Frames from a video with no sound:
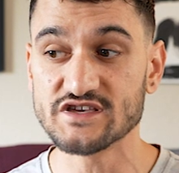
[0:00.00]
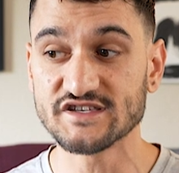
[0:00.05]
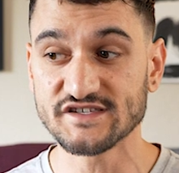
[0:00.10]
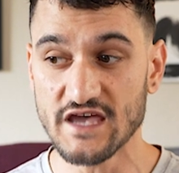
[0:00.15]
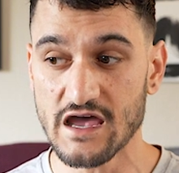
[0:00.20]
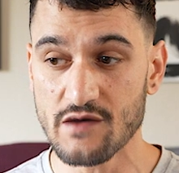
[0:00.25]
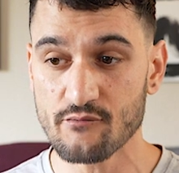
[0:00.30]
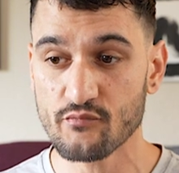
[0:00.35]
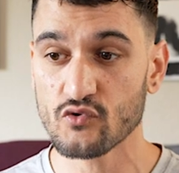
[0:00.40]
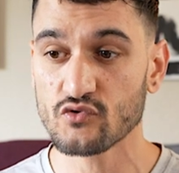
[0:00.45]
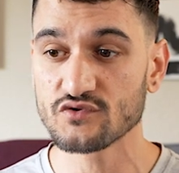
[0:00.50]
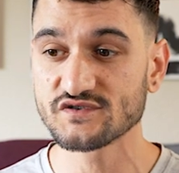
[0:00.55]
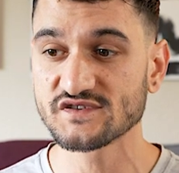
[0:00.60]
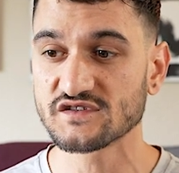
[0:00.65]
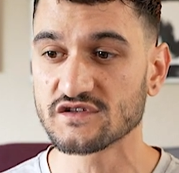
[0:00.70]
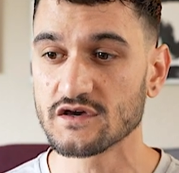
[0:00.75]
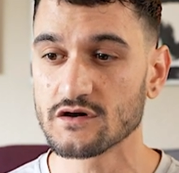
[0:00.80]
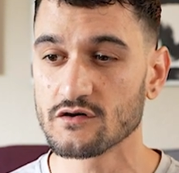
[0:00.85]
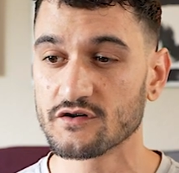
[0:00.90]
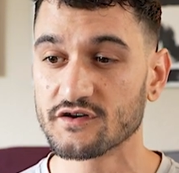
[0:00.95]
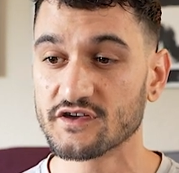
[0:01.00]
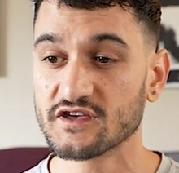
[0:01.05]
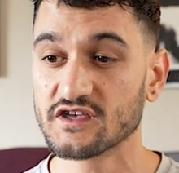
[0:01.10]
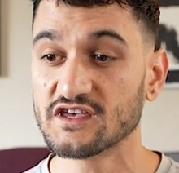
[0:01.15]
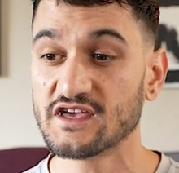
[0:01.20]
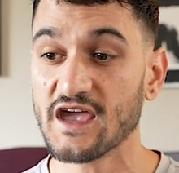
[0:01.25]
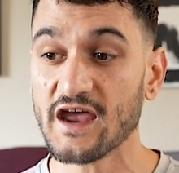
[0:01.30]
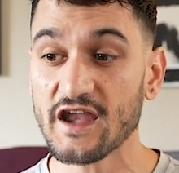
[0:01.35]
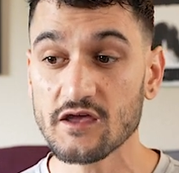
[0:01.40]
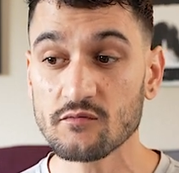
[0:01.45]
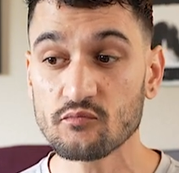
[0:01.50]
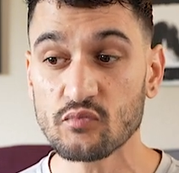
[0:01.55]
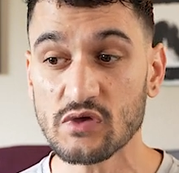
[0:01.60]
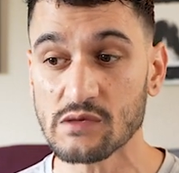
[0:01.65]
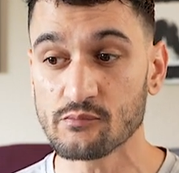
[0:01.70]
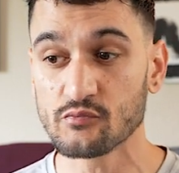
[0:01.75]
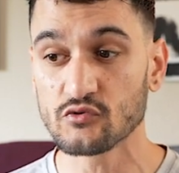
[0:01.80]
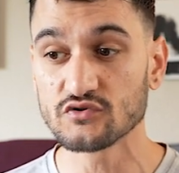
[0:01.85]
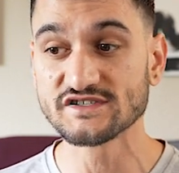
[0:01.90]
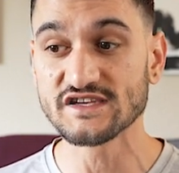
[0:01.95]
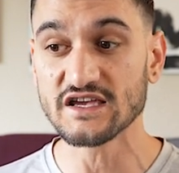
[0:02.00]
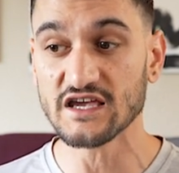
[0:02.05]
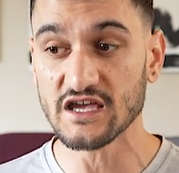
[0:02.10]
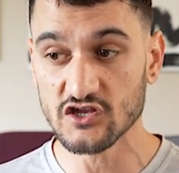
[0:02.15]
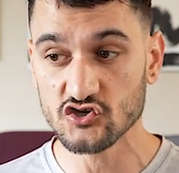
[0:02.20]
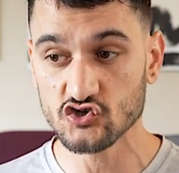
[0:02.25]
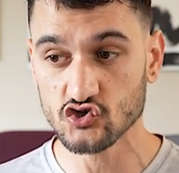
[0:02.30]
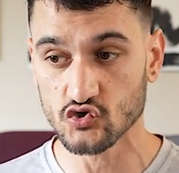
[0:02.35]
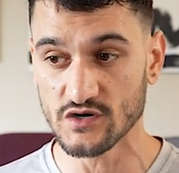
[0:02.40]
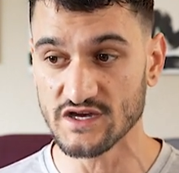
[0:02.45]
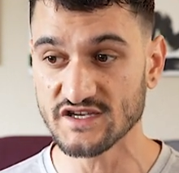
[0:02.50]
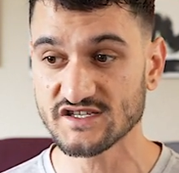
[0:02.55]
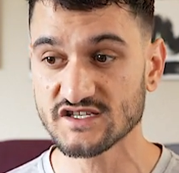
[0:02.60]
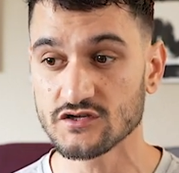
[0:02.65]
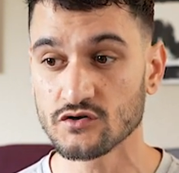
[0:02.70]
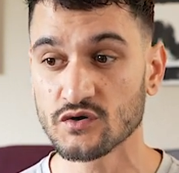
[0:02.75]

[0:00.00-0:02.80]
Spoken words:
samples. They're getting people's interest.